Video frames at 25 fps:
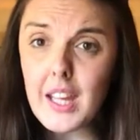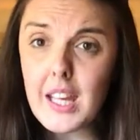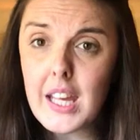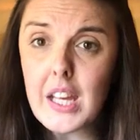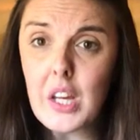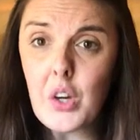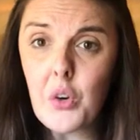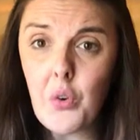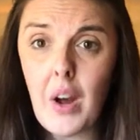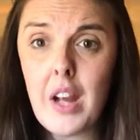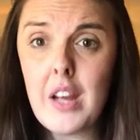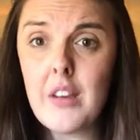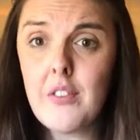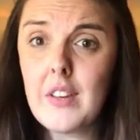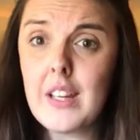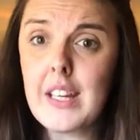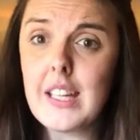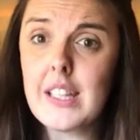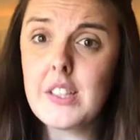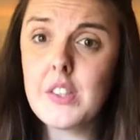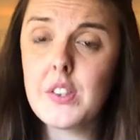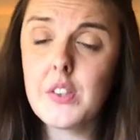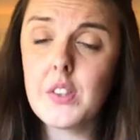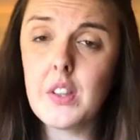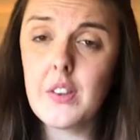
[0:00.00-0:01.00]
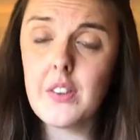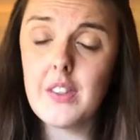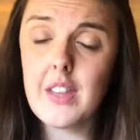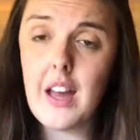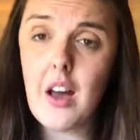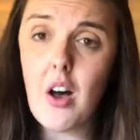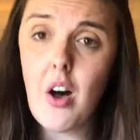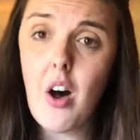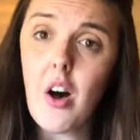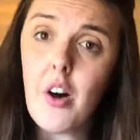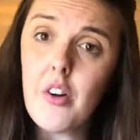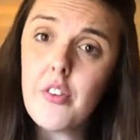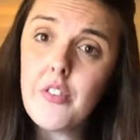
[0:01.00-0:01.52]
engravings that
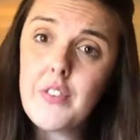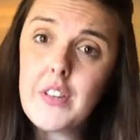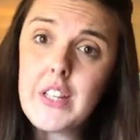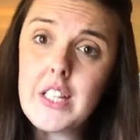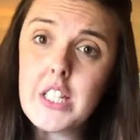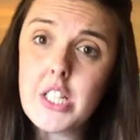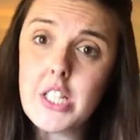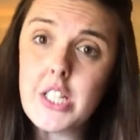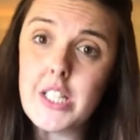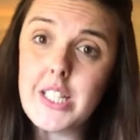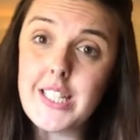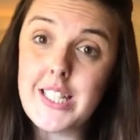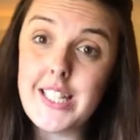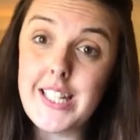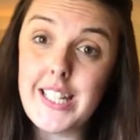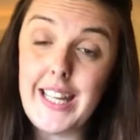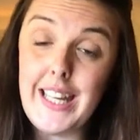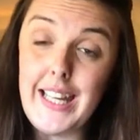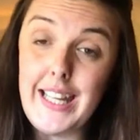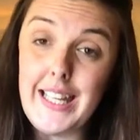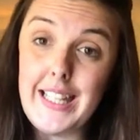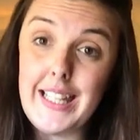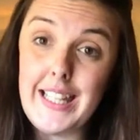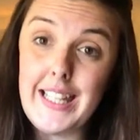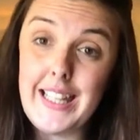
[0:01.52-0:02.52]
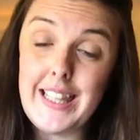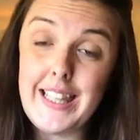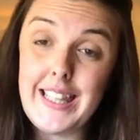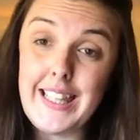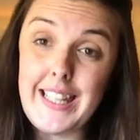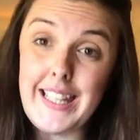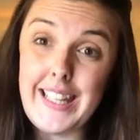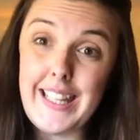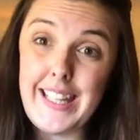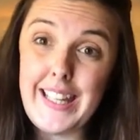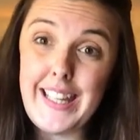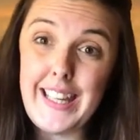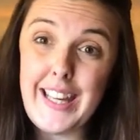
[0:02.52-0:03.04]
are featured in
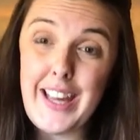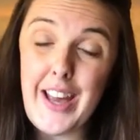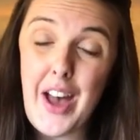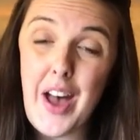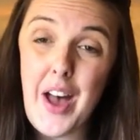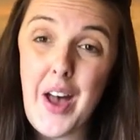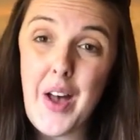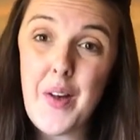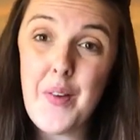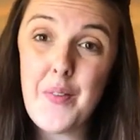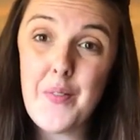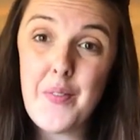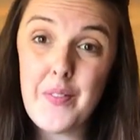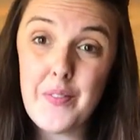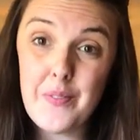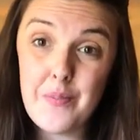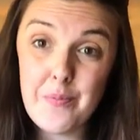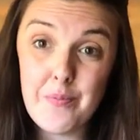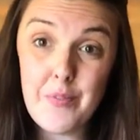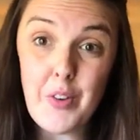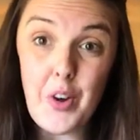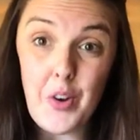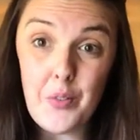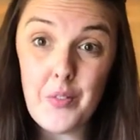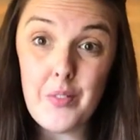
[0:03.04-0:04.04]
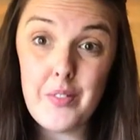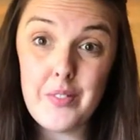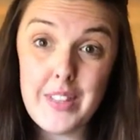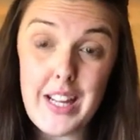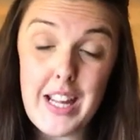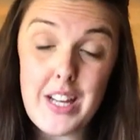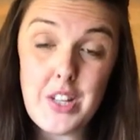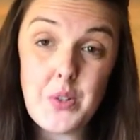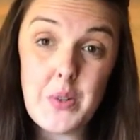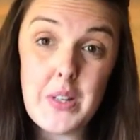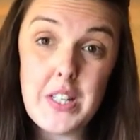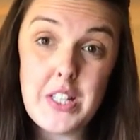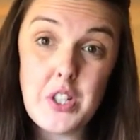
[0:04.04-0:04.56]
the
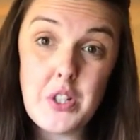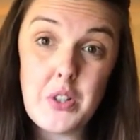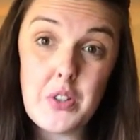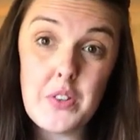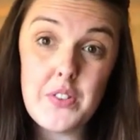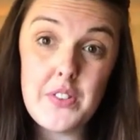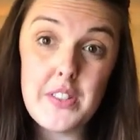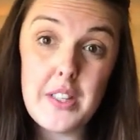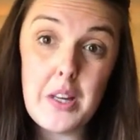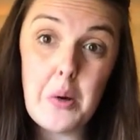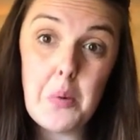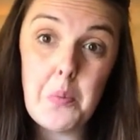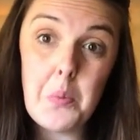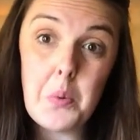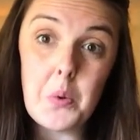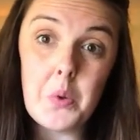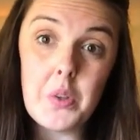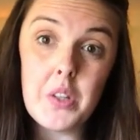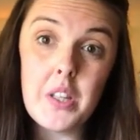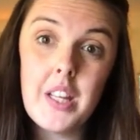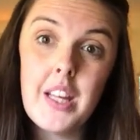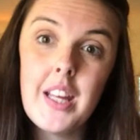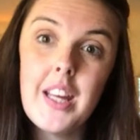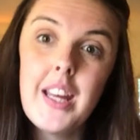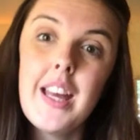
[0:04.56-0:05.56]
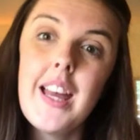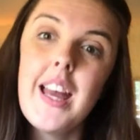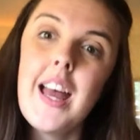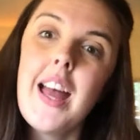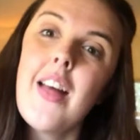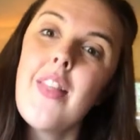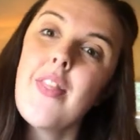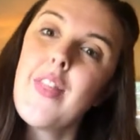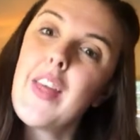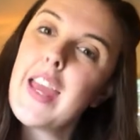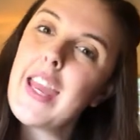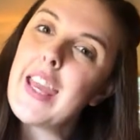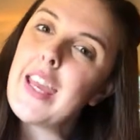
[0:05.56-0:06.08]
Natural History of Selborne,
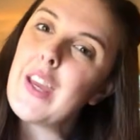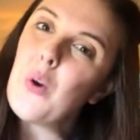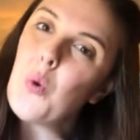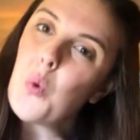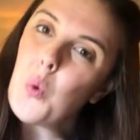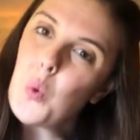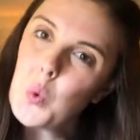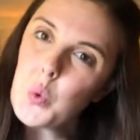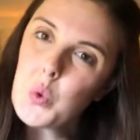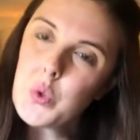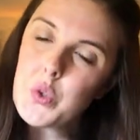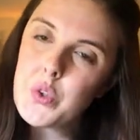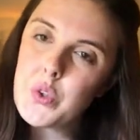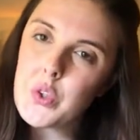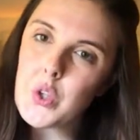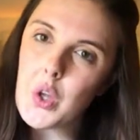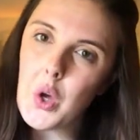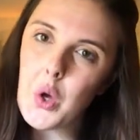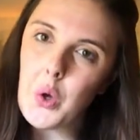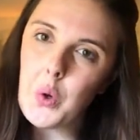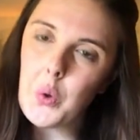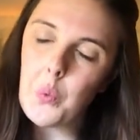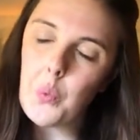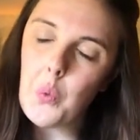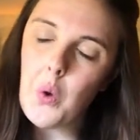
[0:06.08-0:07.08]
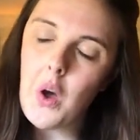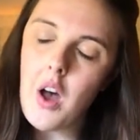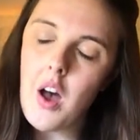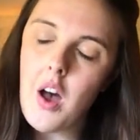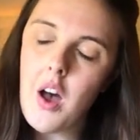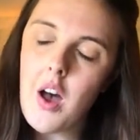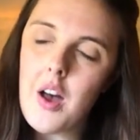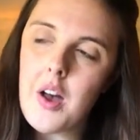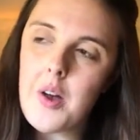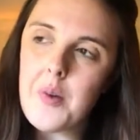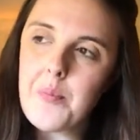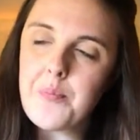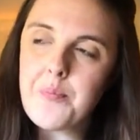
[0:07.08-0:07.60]
they also
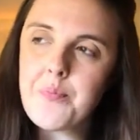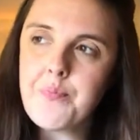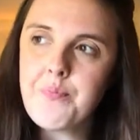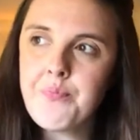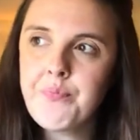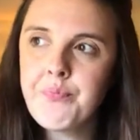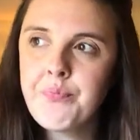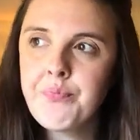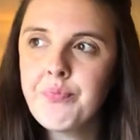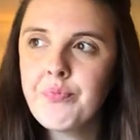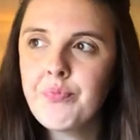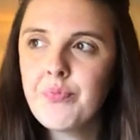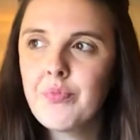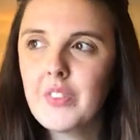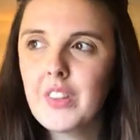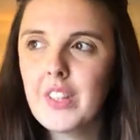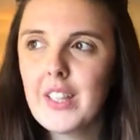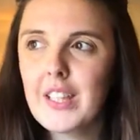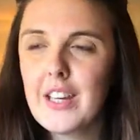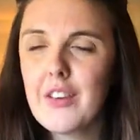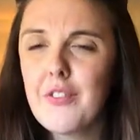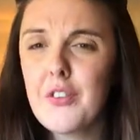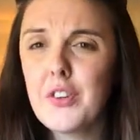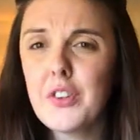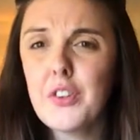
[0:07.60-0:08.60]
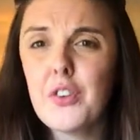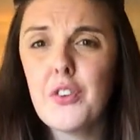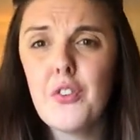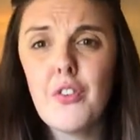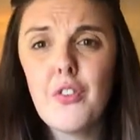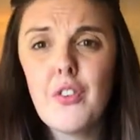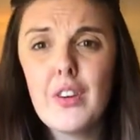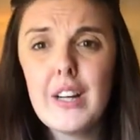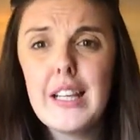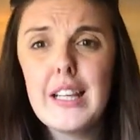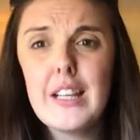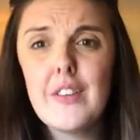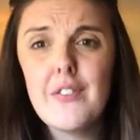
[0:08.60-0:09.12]
give us a
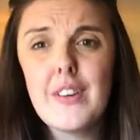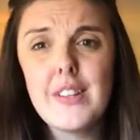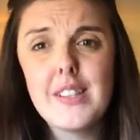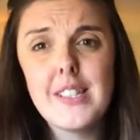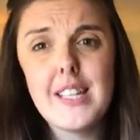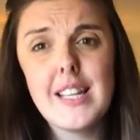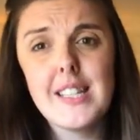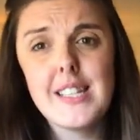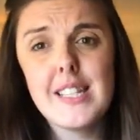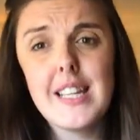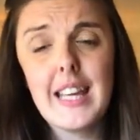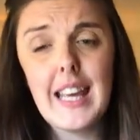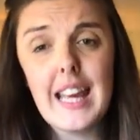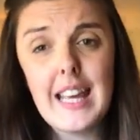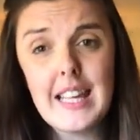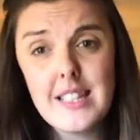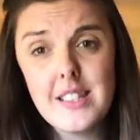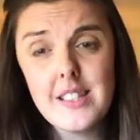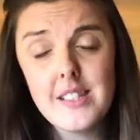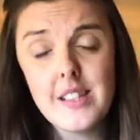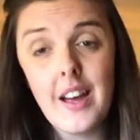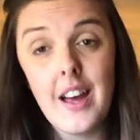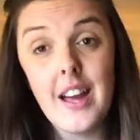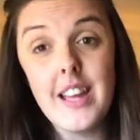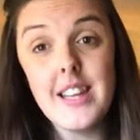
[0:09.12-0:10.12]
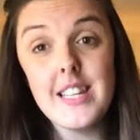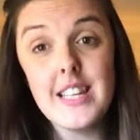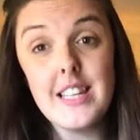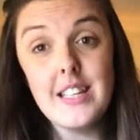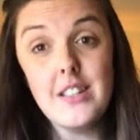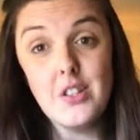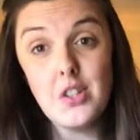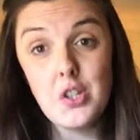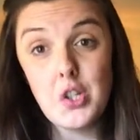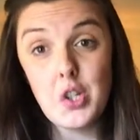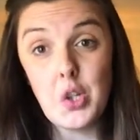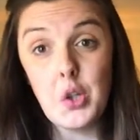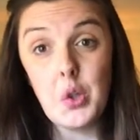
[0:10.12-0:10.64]
really fantastic insight
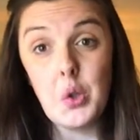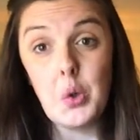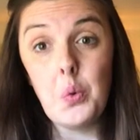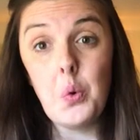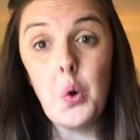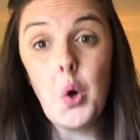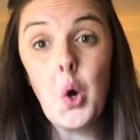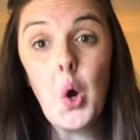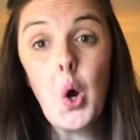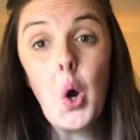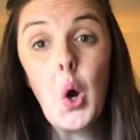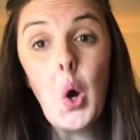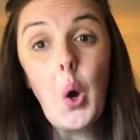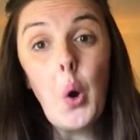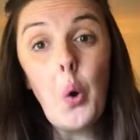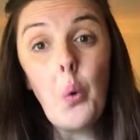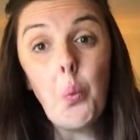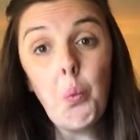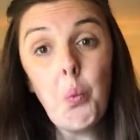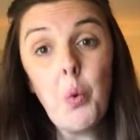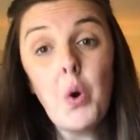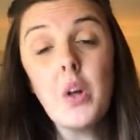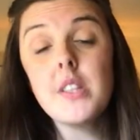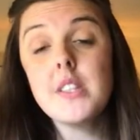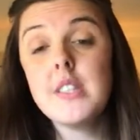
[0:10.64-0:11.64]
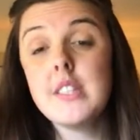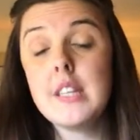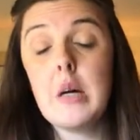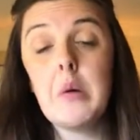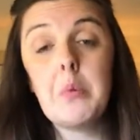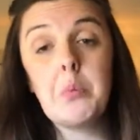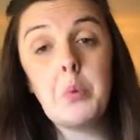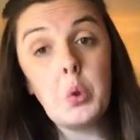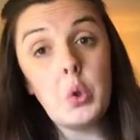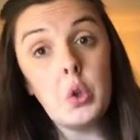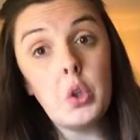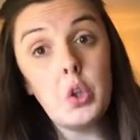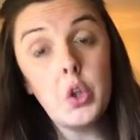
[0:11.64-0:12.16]
into what
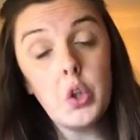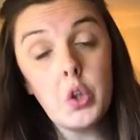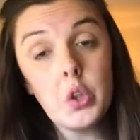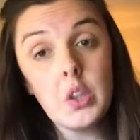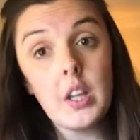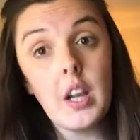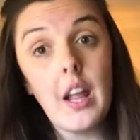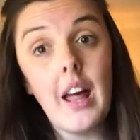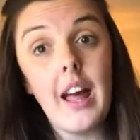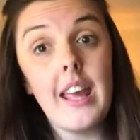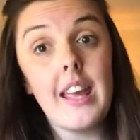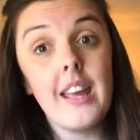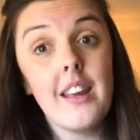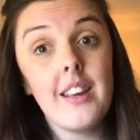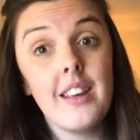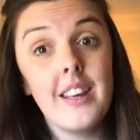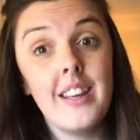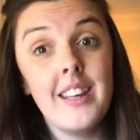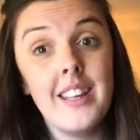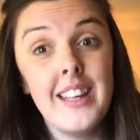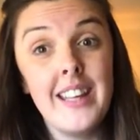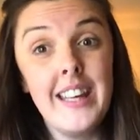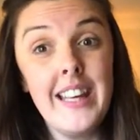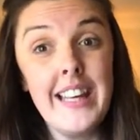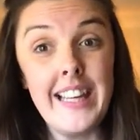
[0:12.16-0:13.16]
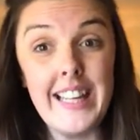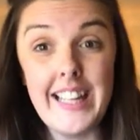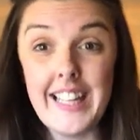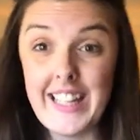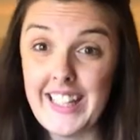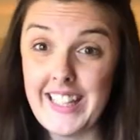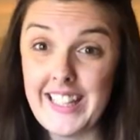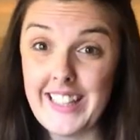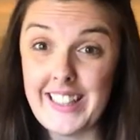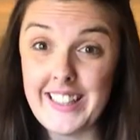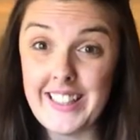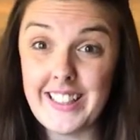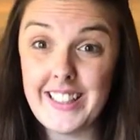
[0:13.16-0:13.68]
Selborne looked like
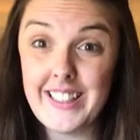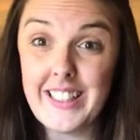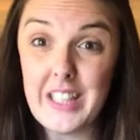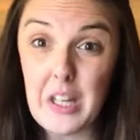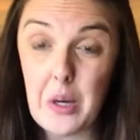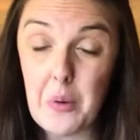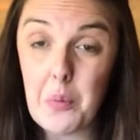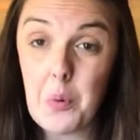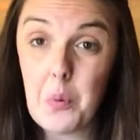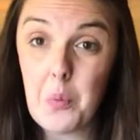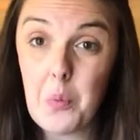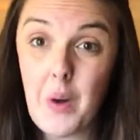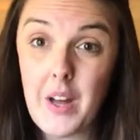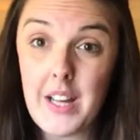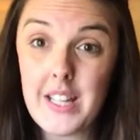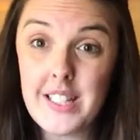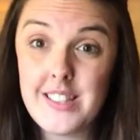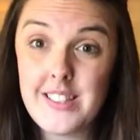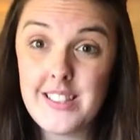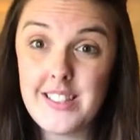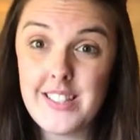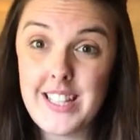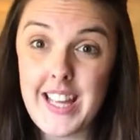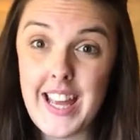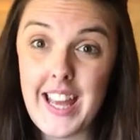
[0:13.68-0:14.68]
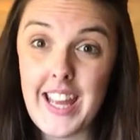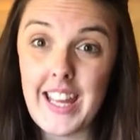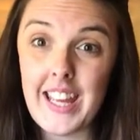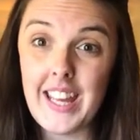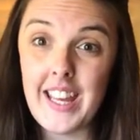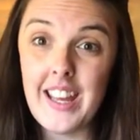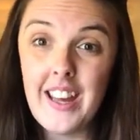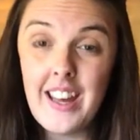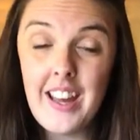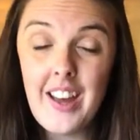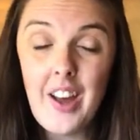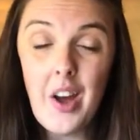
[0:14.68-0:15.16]
in Gilbert White's day.